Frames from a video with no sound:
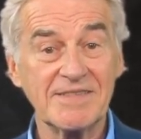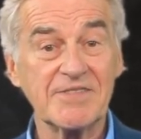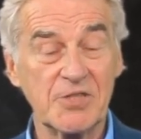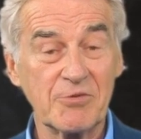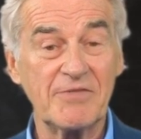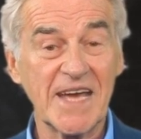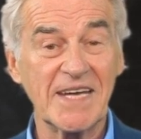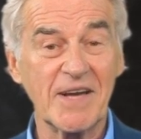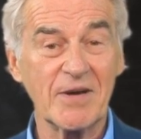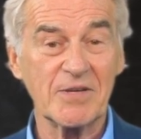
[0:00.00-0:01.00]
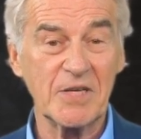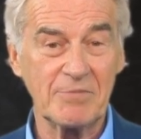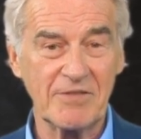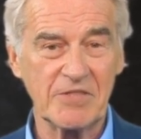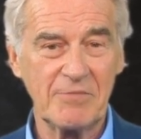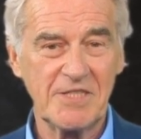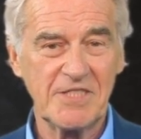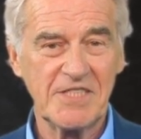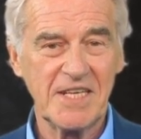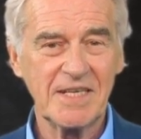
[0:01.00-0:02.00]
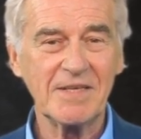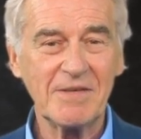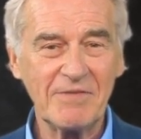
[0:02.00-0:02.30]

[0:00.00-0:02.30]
to provide all equipment from A to Z